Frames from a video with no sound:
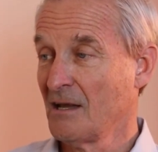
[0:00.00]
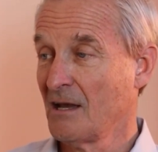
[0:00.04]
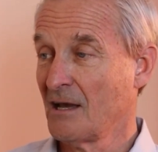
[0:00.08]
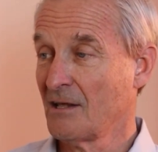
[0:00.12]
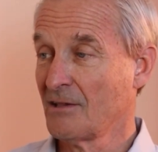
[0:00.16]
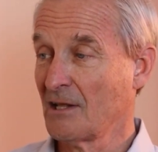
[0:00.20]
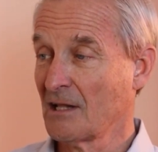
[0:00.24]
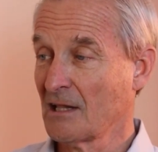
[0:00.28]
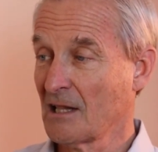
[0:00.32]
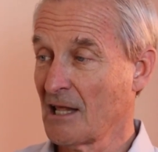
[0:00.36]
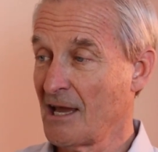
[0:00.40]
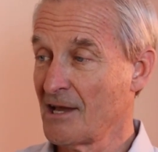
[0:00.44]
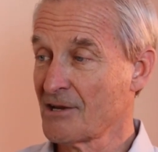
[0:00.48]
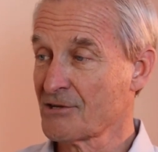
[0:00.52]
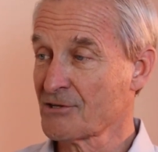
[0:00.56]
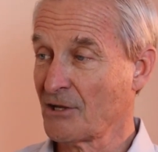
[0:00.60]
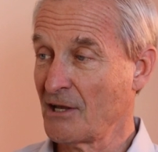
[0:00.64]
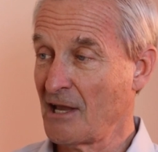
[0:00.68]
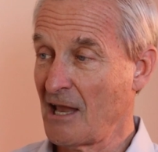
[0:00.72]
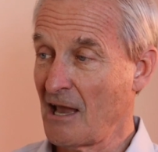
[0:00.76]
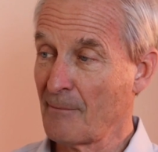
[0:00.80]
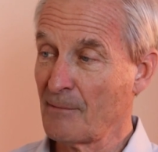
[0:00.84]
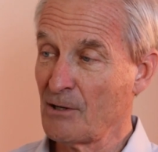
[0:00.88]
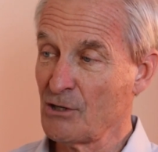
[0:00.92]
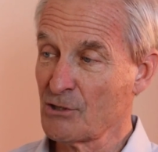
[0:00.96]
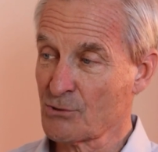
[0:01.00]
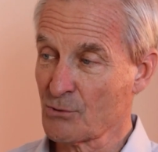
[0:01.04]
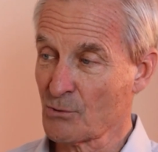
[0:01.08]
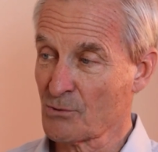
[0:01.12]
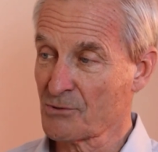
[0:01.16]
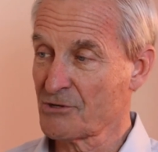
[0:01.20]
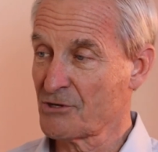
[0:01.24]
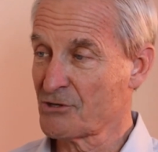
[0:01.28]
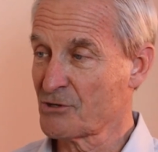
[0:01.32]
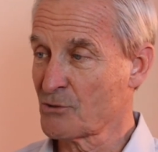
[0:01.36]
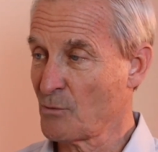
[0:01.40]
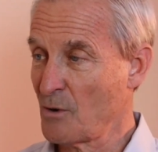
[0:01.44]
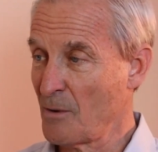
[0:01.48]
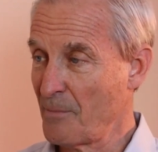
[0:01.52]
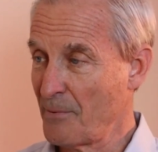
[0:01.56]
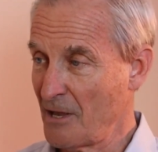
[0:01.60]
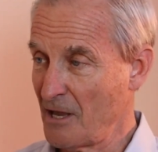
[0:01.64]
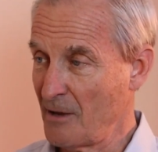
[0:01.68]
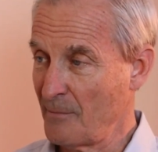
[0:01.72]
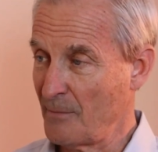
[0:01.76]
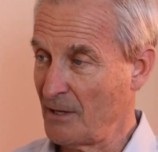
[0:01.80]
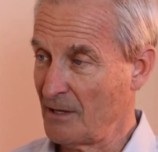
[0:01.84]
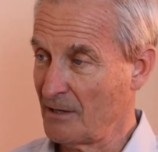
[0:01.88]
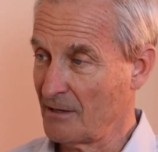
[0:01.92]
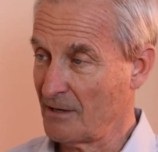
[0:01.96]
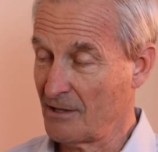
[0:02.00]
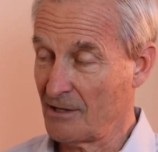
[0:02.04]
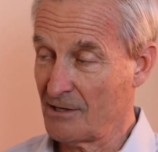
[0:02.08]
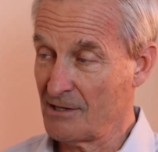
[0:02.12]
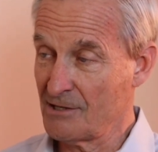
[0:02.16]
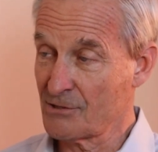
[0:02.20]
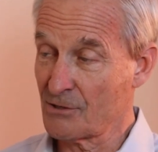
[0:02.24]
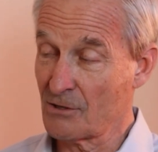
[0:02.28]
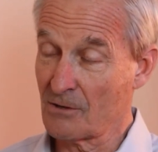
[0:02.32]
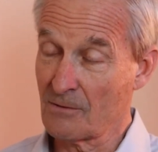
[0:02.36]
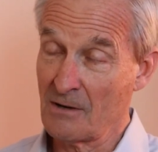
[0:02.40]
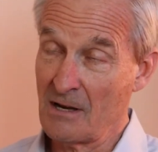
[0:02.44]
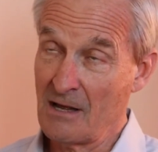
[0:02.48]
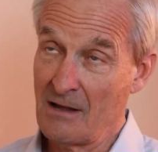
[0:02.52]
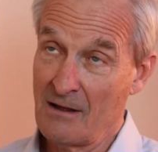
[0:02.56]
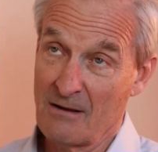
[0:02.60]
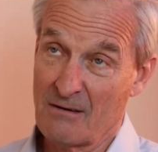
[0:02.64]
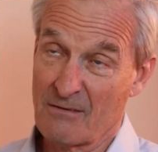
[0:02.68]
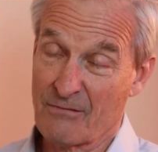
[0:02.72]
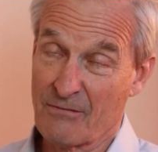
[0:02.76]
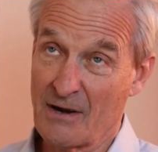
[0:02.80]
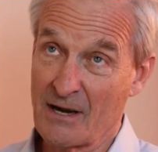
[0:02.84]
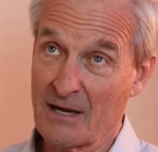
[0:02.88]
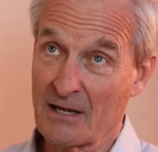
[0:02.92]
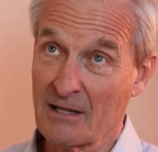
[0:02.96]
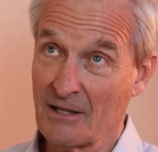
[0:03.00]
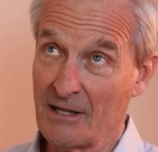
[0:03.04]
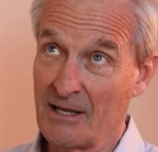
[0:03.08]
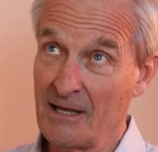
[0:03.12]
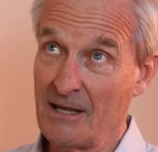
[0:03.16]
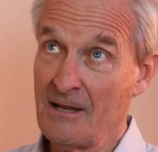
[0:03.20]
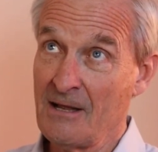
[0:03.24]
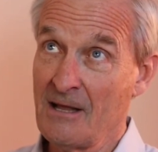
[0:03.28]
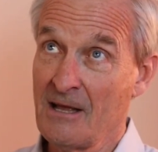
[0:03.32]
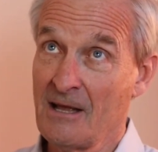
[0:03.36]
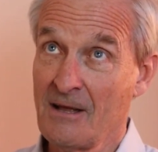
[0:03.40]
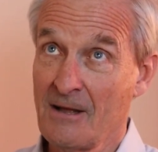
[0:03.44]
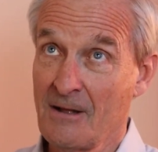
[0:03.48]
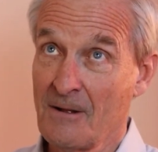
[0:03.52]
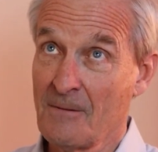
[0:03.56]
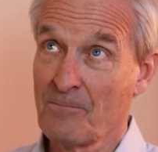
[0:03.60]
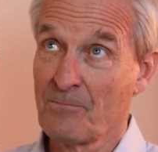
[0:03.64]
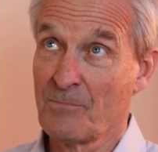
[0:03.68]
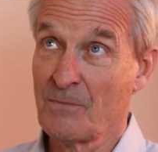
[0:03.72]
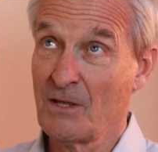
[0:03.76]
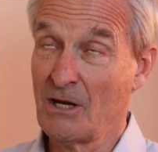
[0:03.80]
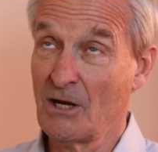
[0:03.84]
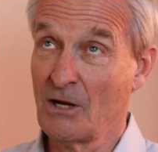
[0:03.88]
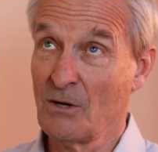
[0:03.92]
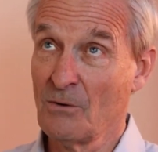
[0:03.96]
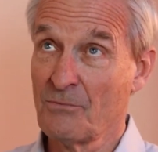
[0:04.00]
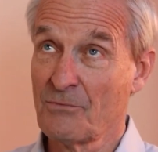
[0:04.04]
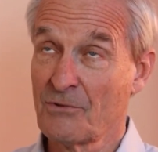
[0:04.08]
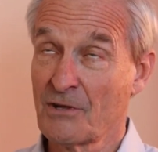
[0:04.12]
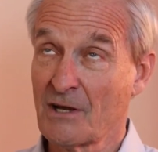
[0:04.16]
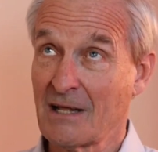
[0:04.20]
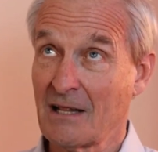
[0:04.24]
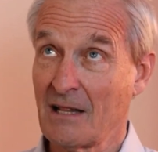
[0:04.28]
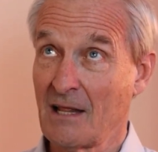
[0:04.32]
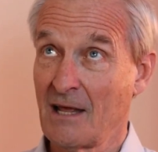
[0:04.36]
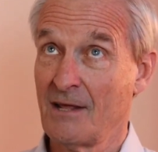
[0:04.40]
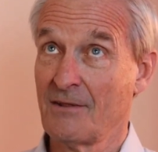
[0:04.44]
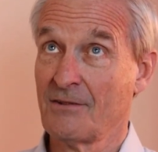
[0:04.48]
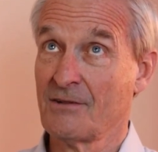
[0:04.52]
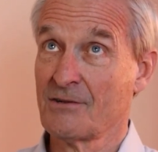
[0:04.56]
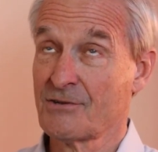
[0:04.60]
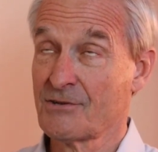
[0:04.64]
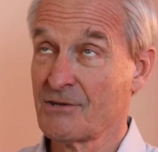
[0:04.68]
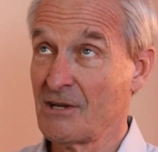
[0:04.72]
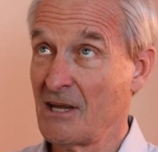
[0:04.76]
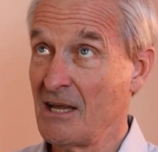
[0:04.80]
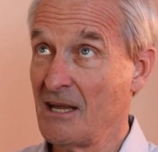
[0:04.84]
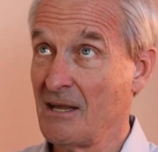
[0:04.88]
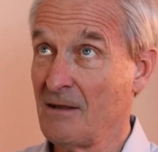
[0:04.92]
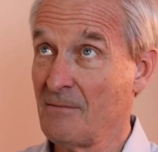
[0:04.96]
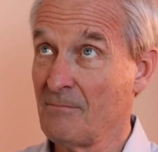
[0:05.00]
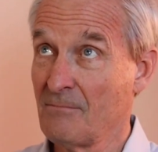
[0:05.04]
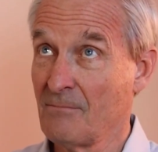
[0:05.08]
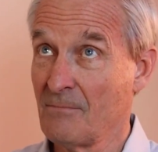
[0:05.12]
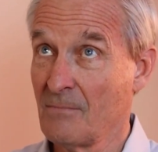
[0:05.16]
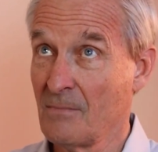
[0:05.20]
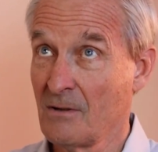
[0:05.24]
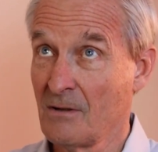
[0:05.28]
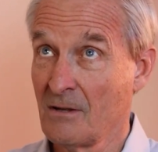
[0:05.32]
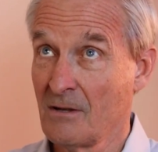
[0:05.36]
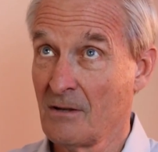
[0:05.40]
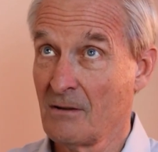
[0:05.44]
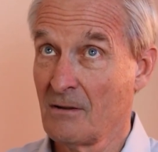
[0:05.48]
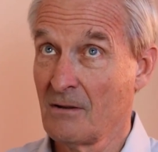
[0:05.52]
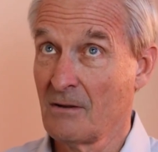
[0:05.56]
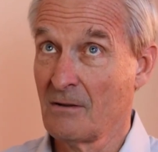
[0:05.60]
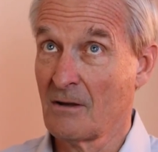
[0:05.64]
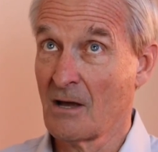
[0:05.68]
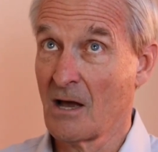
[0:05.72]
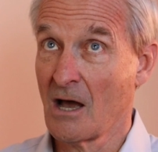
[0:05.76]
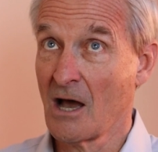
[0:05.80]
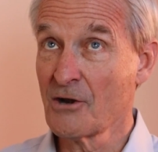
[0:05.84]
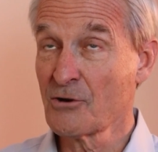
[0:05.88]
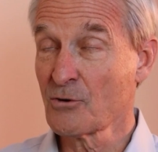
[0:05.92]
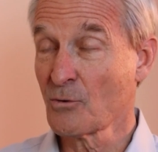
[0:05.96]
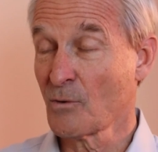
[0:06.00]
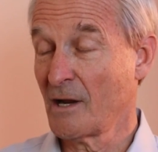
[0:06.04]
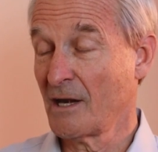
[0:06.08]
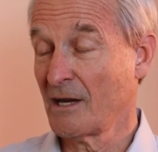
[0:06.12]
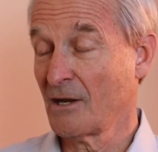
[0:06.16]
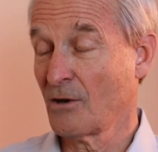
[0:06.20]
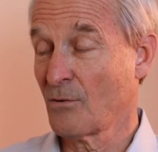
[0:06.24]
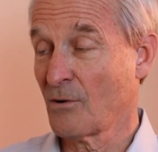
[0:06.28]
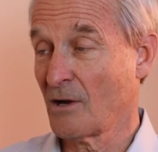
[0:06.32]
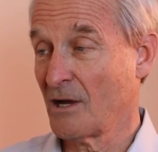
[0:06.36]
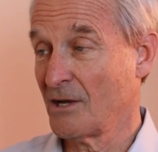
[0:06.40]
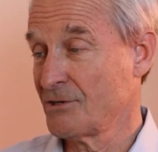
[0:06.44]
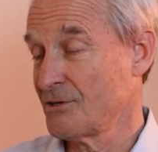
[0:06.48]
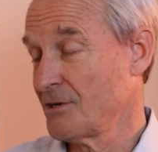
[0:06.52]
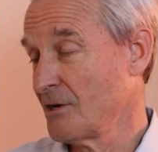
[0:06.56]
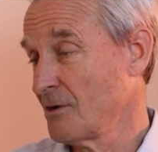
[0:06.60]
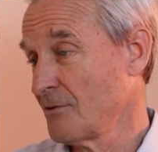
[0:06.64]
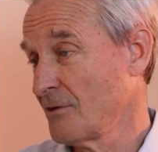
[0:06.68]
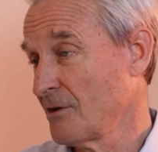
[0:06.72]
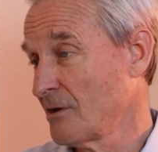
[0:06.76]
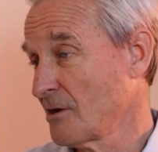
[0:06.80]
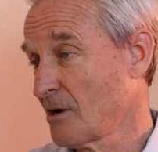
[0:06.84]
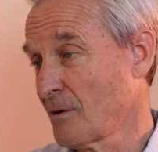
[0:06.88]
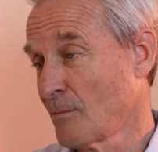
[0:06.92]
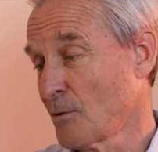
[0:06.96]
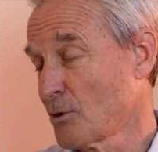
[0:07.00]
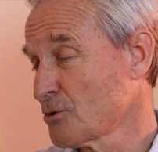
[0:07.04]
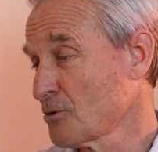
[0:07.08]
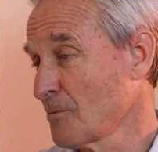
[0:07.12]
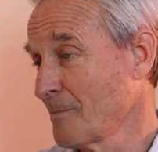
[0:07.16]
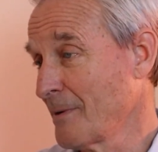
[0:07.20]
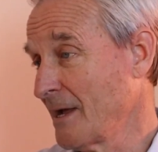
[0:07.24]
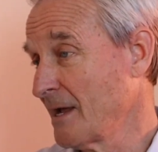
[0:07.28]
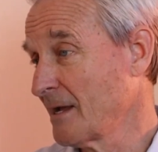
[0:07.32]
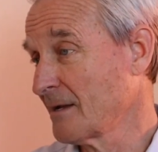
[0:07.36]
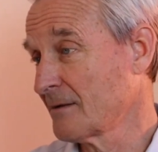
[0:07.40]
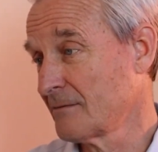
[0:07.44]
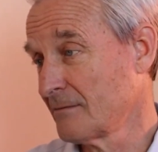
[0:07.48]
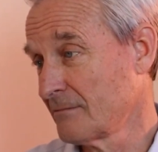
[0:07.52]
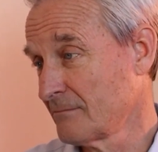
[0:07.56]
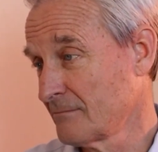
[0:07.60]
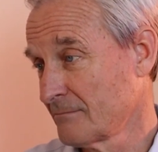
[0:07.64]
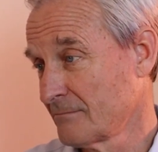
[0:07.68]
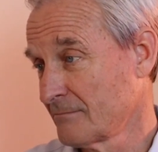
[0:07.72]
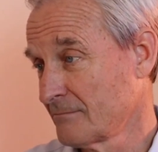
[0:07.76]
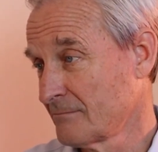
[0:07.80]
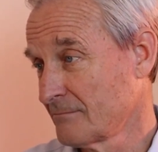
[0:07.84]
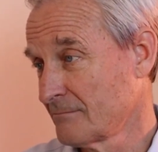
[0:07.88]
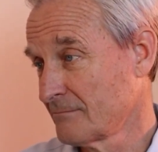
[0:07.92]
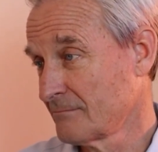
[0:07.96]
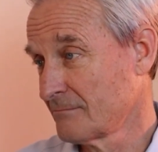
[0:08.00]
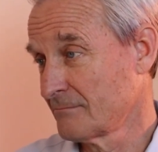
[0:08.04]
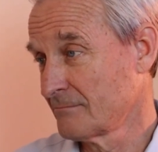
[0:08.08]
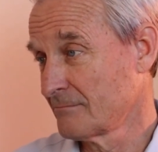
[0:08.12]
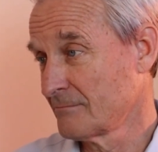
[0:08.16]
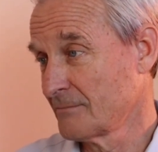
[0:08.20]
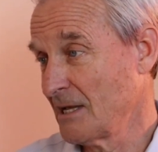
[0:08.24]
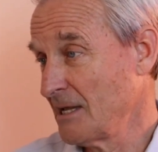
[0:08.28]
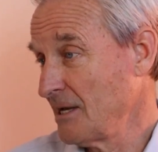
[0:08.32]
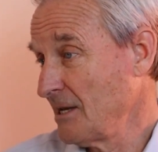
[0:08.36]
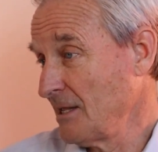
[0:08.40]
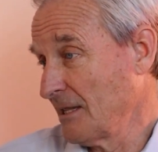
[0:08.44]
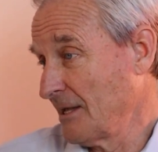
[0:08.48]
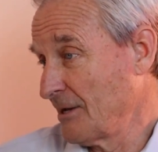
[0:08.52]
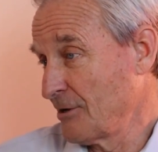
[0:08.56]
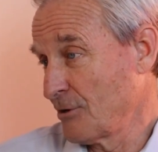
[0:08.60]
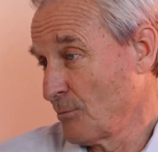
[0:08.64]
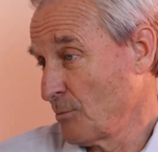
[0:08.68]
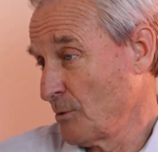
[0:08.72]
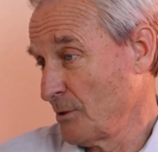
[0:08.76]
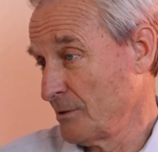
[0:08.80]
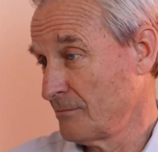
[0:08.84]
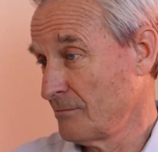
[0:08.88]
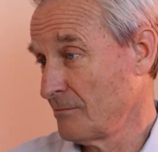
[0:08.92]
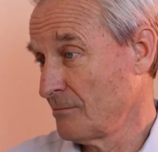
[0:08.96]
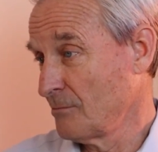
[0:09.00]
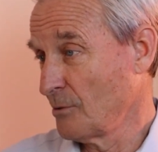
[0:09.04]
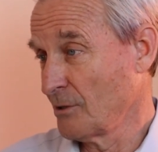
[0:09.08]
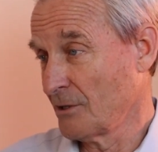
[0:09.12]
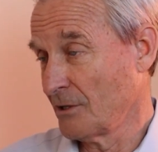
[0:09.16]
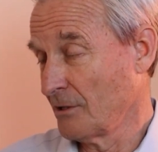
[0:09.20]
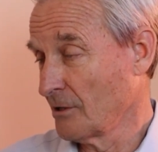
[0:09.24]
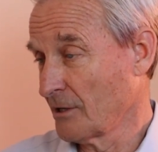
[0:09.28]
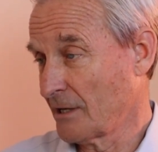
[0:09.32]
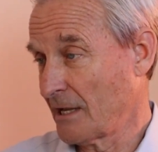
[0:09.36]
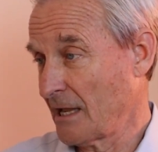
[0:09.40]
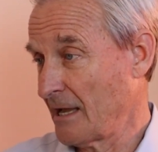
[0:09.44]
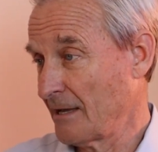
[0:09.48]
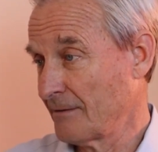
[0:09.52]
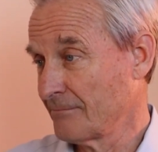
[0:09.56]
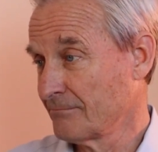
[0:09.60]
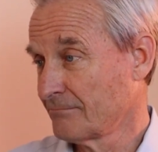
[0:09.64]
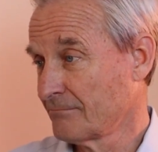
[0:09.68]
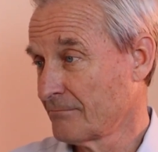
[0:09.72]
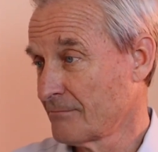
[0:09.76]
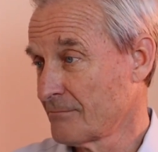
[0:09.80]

And then lastly, how many sources of repayment? And these are, frankly, the same underwriting criteria that a commercial bank, any lender would look at.